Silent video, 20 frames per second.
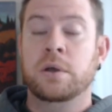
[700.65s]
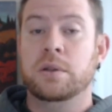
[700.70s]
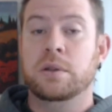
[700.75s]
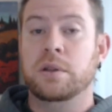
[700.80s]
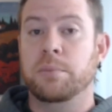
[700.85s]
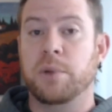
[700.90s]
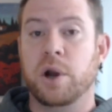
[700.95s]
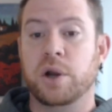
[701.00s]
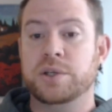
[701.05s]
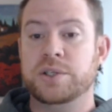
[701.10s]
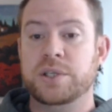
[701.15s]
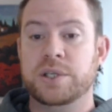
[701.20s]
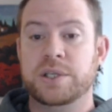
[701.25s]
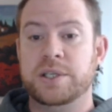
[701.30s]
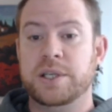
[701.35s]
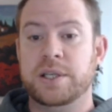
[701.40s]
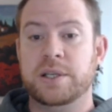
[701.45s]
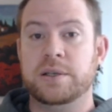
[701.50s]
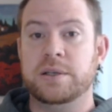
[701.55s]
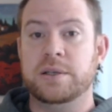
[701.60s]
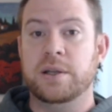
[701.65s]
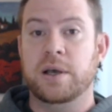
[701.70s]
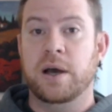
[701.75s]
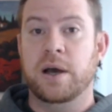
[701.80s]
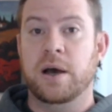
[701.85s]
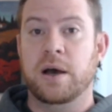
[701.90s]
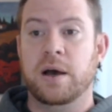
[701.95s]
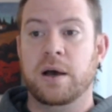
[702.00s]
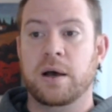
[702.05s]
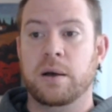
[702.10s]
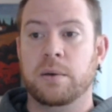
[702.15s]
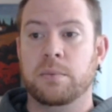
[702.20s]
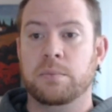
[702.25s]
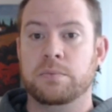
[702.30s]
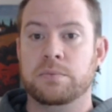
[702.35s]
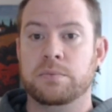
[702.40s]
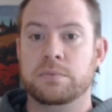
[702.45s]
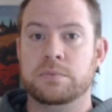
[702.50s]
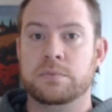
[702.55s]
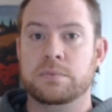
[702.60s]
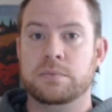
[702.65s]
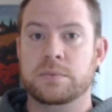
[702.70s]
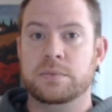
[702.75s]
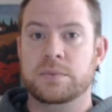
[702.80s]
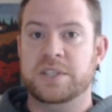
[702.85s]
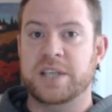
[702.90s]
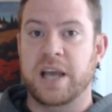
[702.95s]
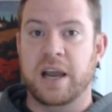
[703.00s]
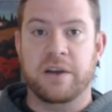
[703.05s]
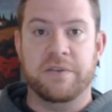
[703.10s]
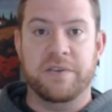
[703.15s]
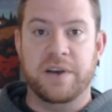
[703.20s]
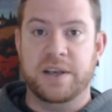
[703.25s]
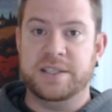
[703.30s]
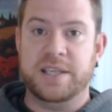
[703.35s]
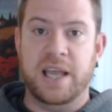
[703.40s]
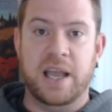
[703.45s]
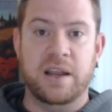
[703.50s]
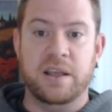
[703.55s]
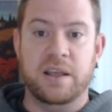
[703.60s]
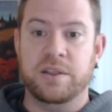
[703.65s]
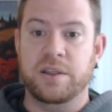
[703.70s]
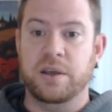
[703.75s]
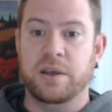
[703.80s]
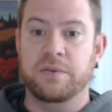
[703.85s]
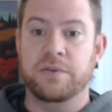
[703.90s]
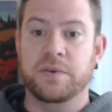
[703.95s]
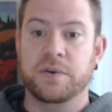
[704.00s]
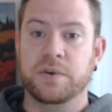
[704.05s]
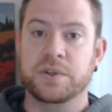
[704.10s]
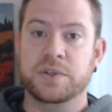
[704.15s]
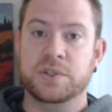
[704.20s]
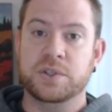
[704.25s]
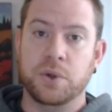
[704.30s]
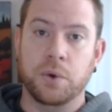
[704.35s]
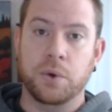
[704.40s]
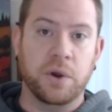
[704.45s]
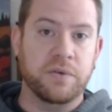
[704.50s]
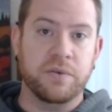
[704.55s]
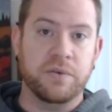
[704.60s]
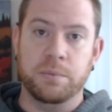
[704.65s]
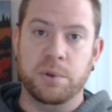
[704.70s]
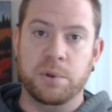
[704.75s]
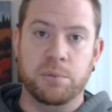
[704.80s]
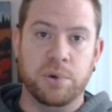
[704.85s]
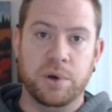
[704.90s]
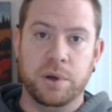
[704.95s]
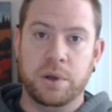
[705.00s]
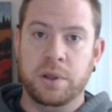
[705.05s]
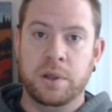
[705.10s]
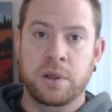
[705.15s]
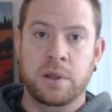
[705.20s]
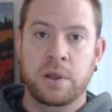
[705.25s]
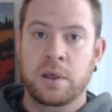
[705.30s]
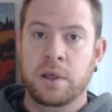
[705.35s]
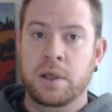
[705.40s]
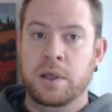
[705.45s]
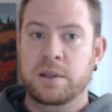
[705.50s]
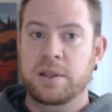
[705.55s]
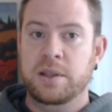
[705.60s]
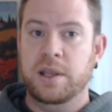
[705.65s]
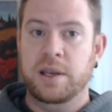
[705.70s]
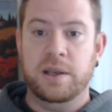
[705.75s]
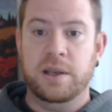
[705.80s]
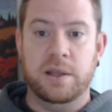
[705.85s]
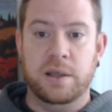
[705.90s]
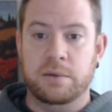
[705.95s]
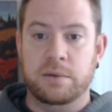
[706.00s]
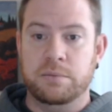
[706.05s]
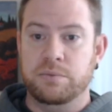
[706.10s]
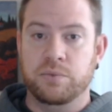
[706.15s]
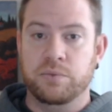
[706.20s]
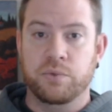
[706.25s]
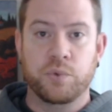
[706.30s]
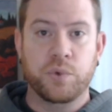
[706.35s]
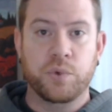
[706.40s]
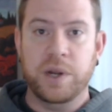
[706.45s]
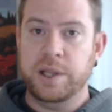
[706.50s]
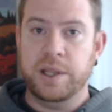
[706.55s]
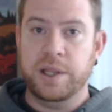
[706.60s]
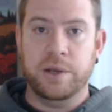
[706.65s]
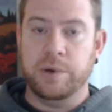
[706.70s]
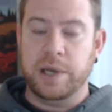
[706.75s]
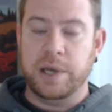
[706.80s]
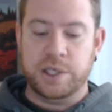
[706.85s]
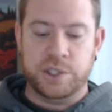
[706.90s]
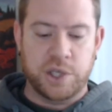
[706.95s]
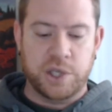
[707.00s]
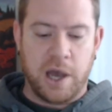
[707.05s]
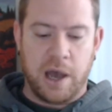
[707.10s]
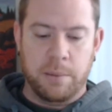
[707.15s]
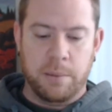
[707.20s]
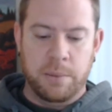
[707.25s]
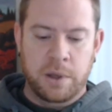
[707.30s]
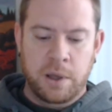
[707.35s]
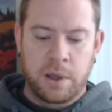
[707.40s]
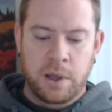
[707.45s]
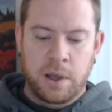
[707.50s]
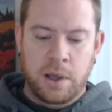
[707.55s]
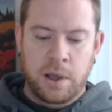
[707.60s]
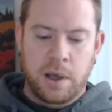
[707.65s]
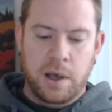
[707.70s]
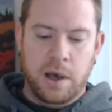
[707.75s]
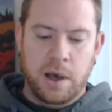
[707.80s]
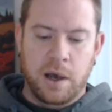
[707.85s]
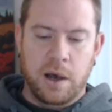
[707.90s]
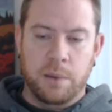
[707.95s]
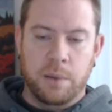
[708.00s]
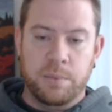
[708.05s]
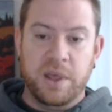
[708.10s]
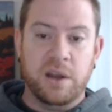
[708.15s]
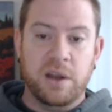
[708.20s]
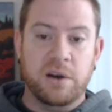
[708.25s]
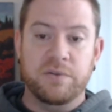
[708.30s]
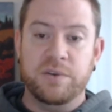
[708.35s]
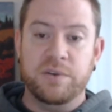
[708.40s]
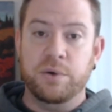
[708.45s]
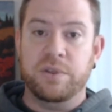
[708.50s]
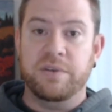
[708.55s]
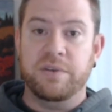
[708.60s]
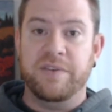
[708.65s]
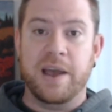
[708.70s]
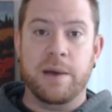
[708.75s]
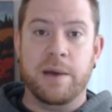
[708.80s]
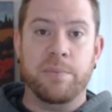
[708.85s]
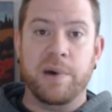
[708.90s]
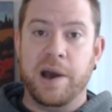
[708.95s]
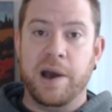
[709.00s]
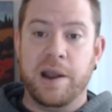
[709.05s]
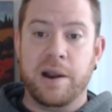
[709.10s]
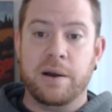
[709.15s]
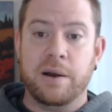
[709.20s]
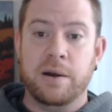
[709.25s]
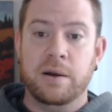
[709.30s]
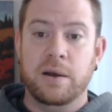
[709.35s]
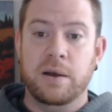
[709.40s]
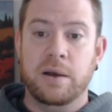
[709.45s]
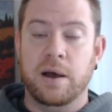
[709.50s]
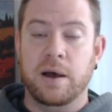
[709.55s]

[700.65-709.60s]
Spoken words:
The Martian didn't sacrifice anything for the story from the book. They did a really great job. Interview with the Vampire.